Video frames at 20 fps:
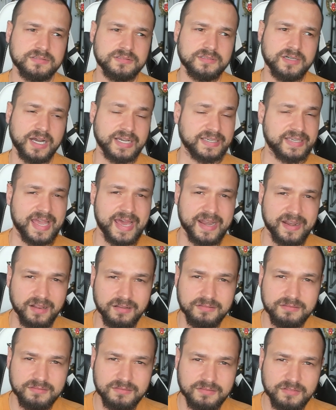I get it.
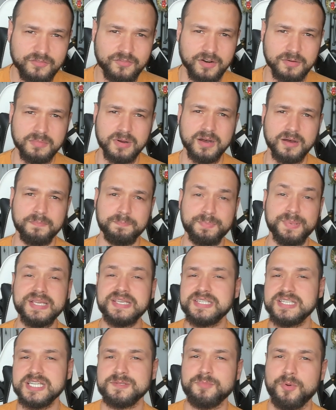From a
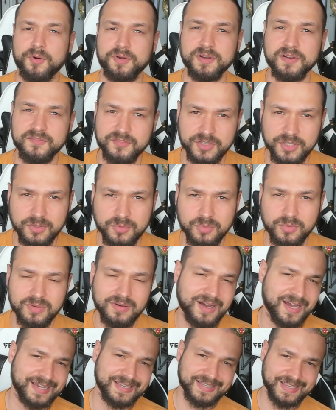business point of view,
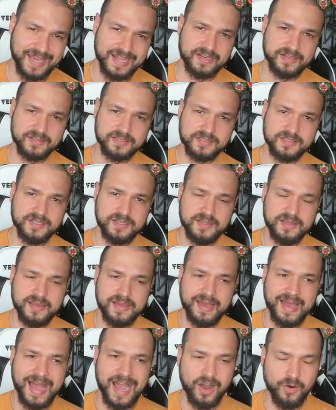I get it.
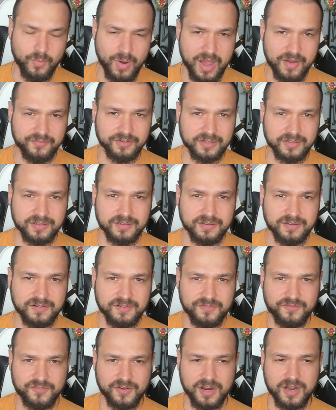However,
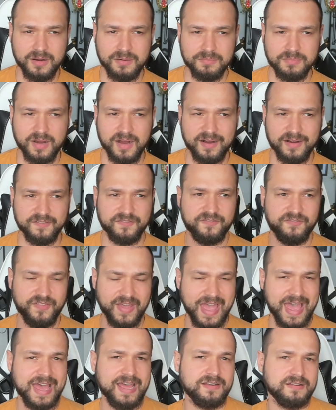from a
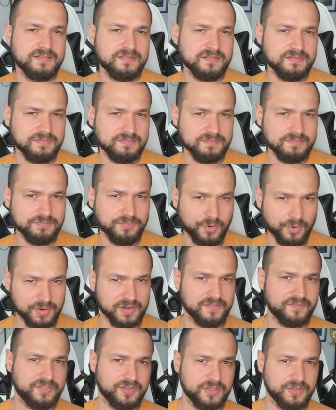fan
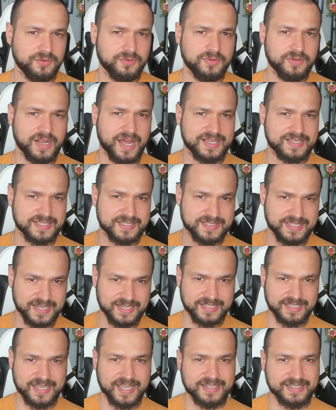point of view, as a
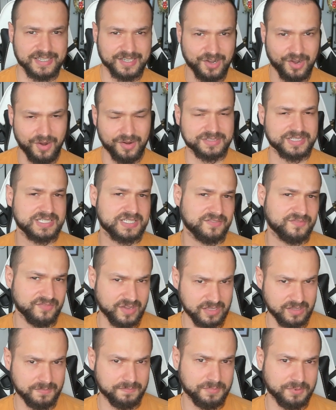dedicated content
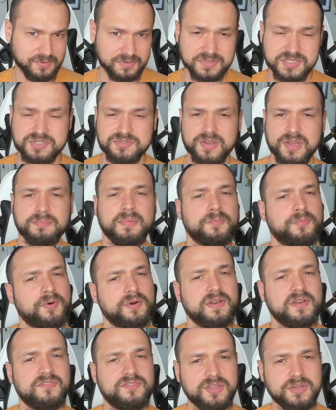developer and streamer
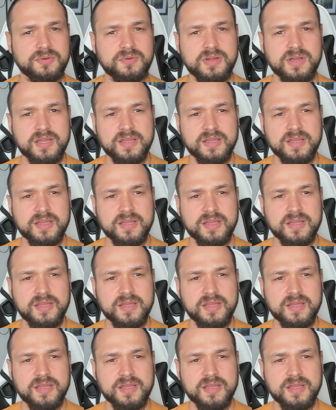point of view,